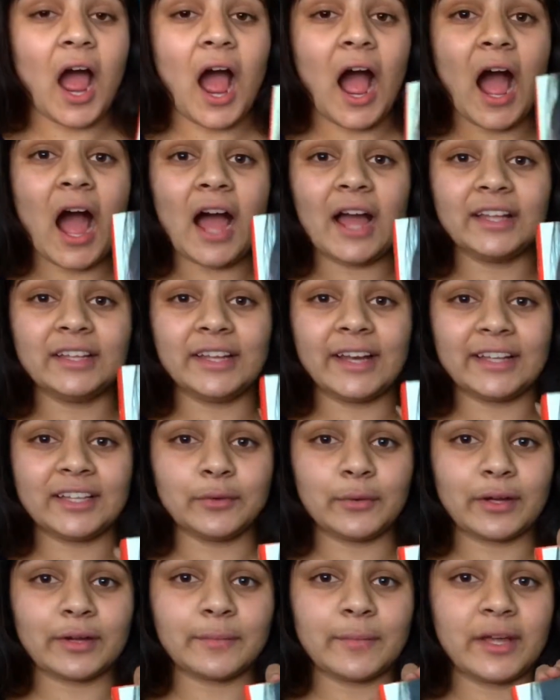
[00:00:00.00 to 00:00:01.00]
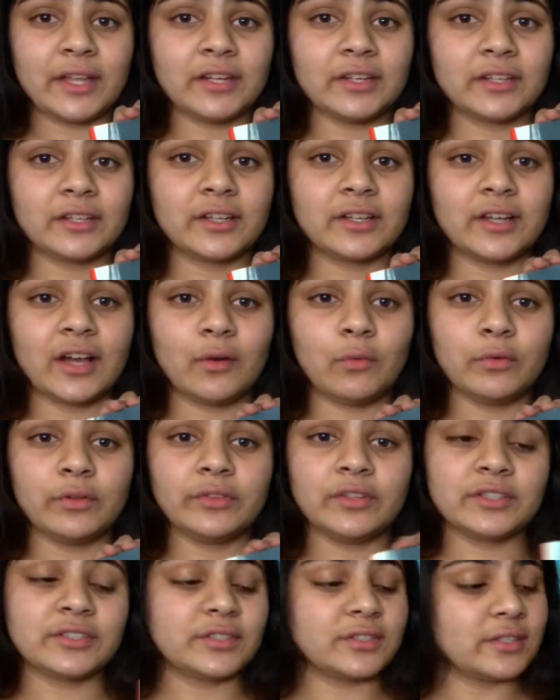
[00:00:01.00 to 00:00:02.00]
highly recommend.
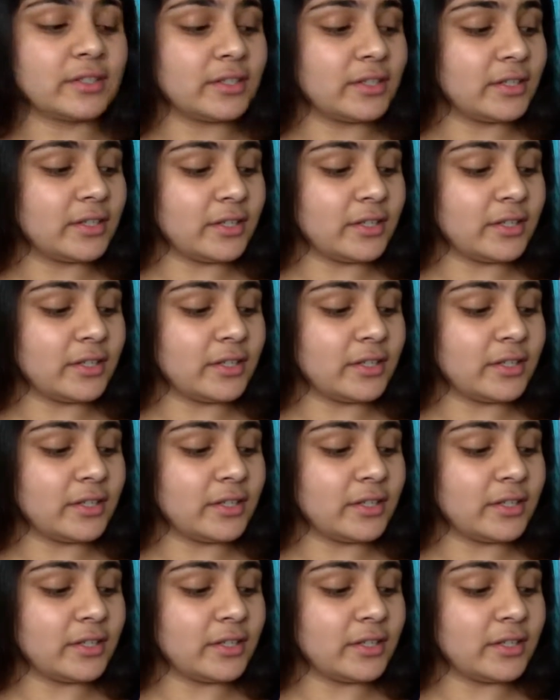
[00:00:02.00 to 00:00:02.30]
This